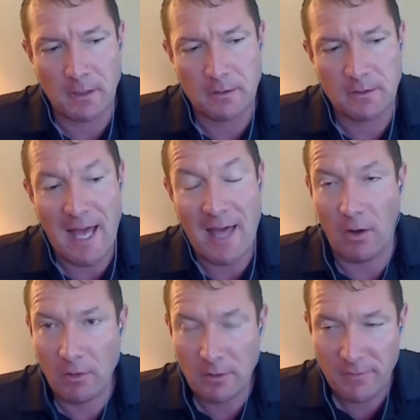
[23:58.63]
Not
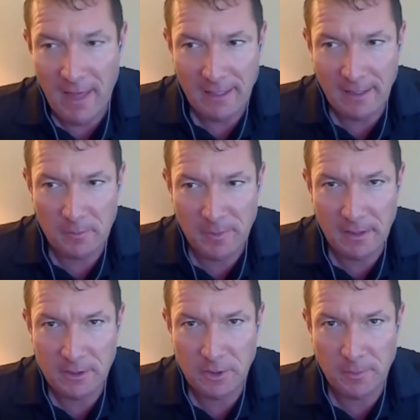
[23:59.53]
all of that can be
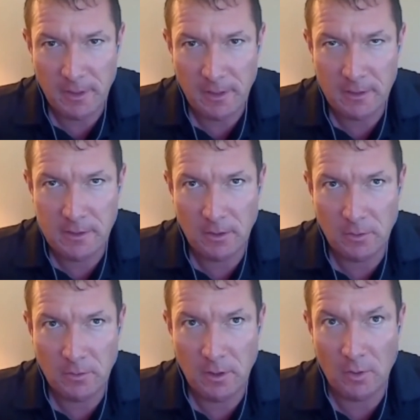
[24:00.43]
attributed
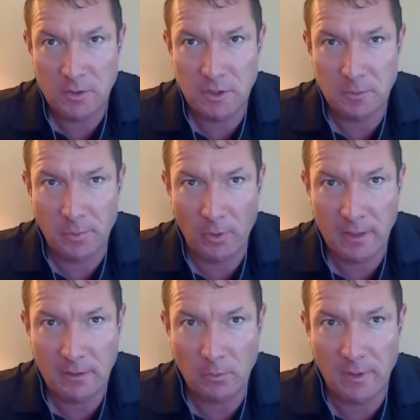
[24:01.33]
to the Ocean
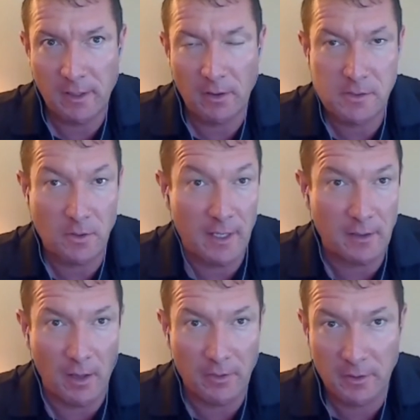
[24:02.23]
Point. We also had
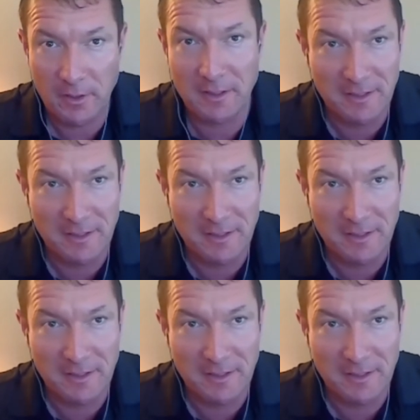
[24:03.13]
another,